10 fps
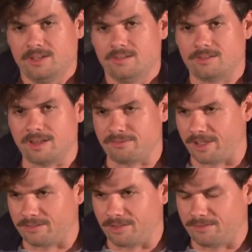
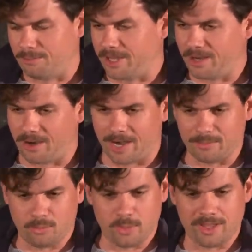sci-fi stuff. I'm like, all right,
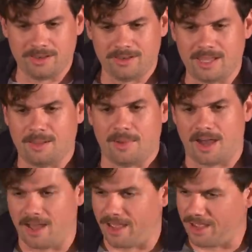when am
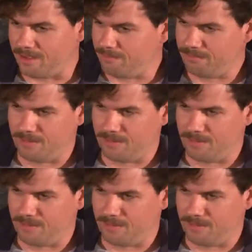I